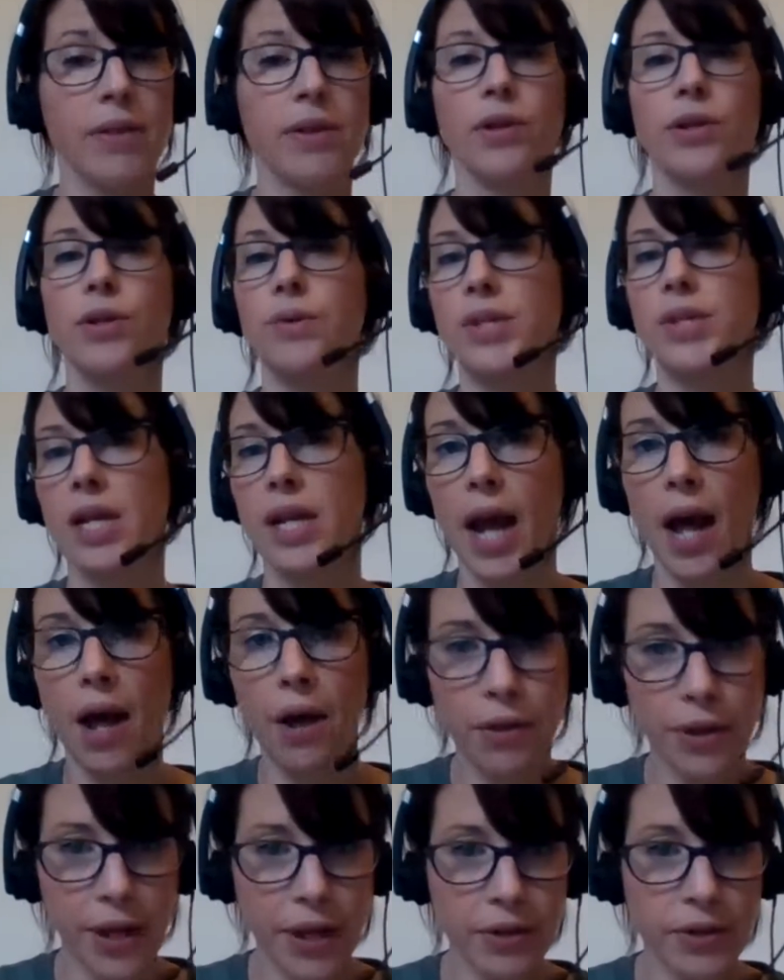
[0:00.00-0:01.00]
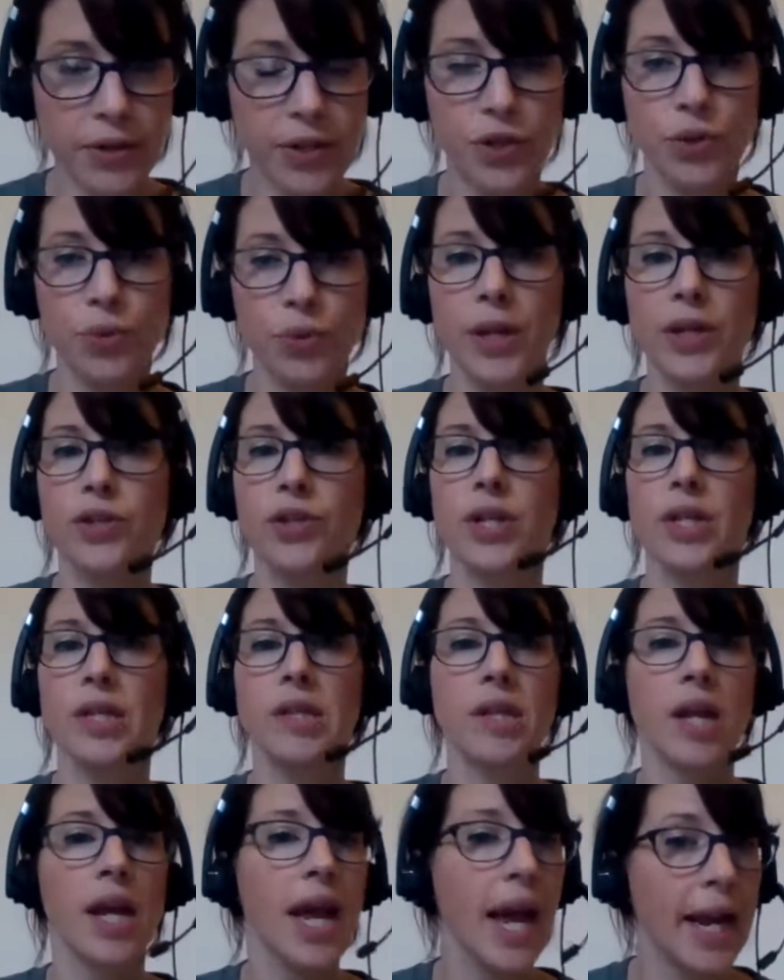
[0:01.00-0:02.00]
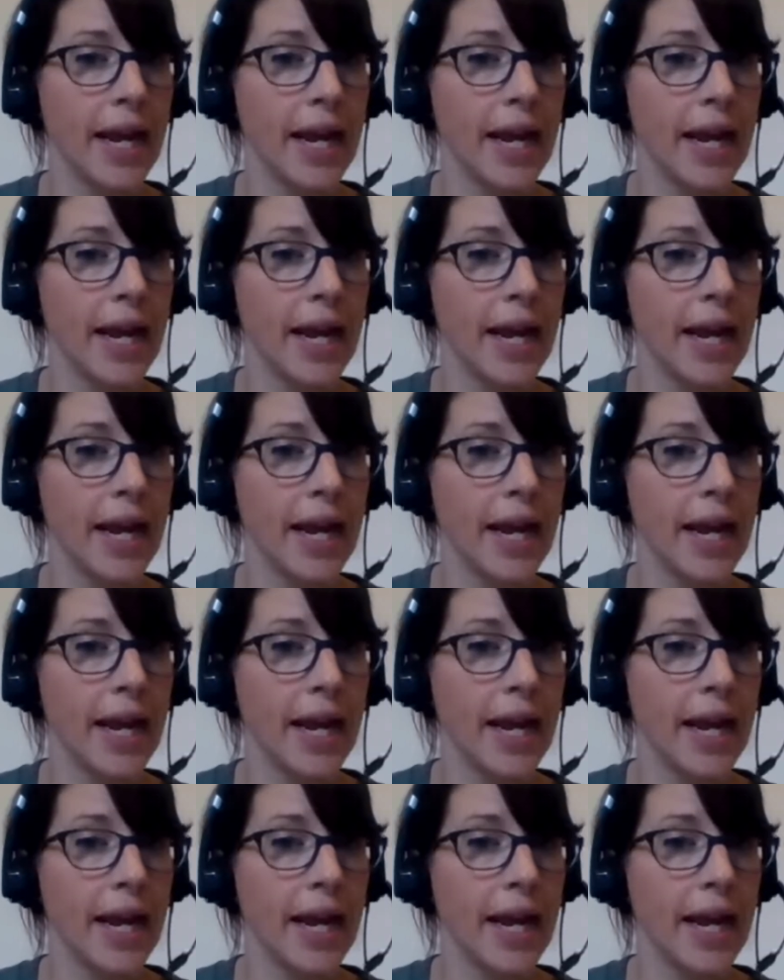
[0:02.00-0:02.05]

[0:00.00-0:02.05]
They're used in healthcare situations,